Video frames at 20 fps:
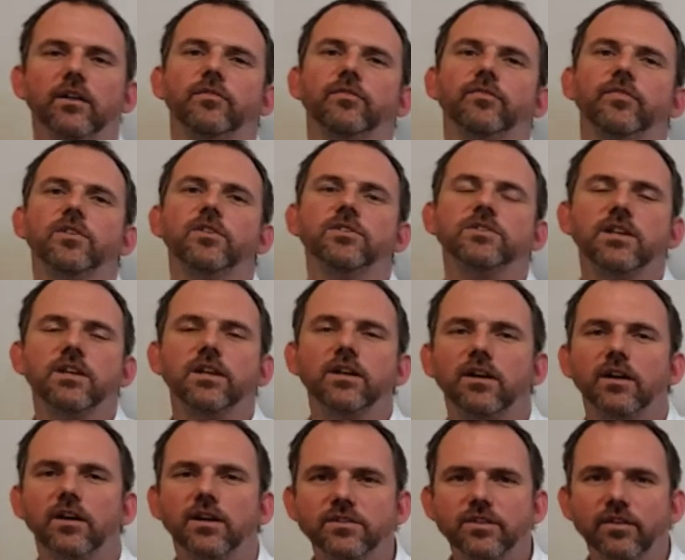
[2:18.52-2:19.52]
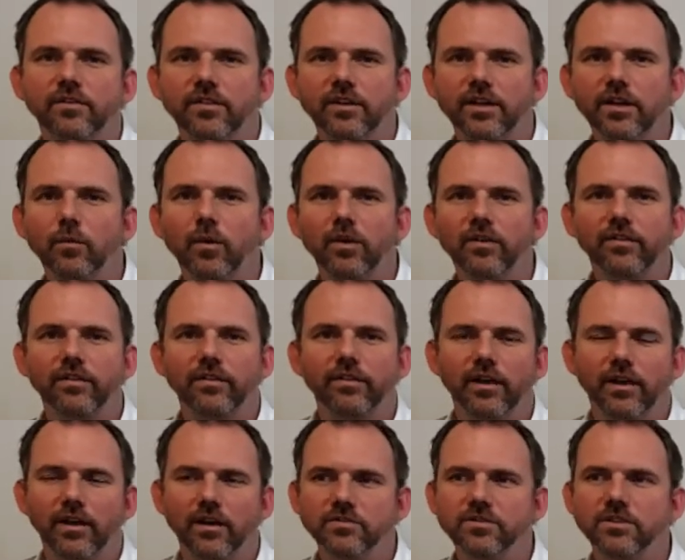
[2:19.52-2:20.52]
Firstly, ISO
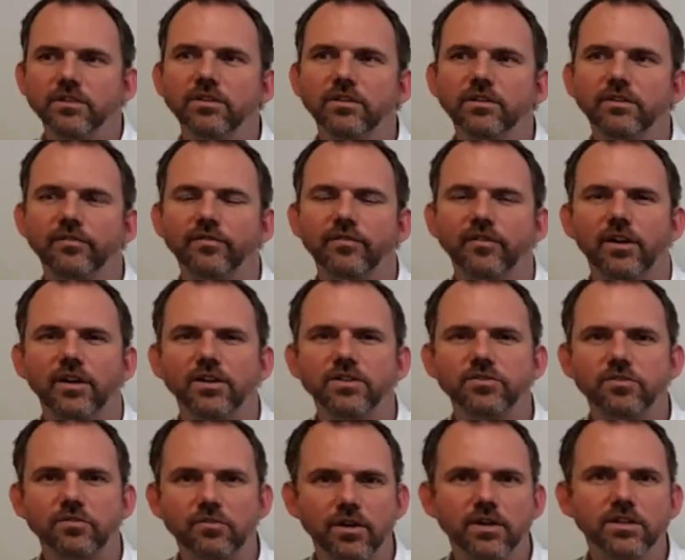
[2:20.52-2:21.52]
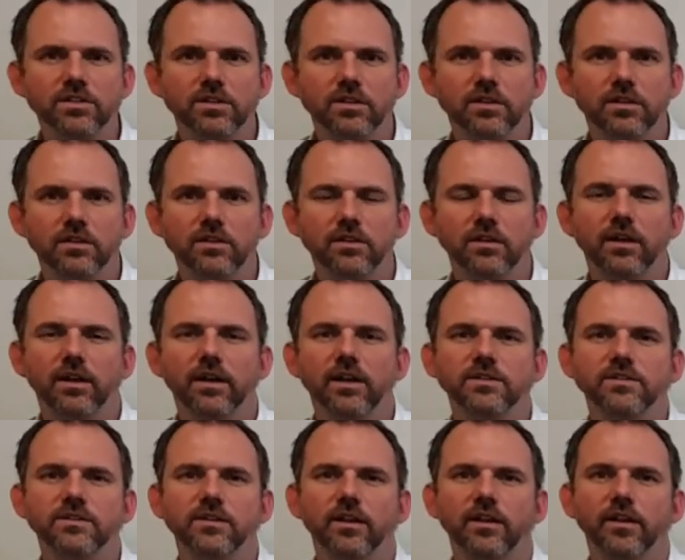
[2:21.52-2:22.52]
31000 defines risk
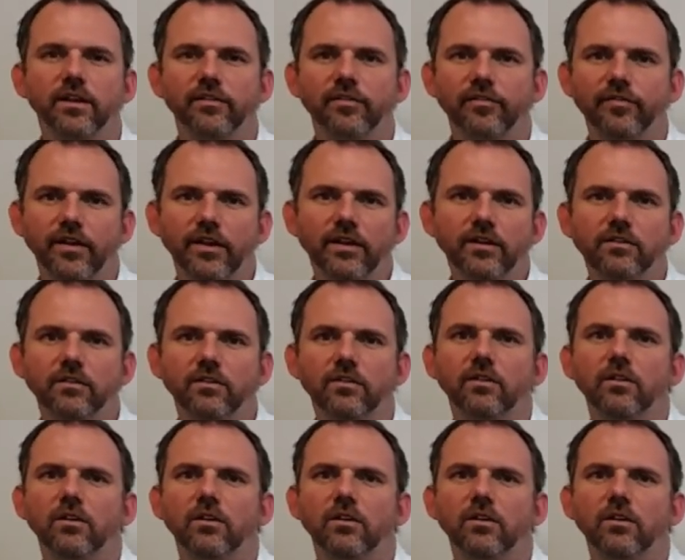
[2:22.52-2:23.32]
as the effect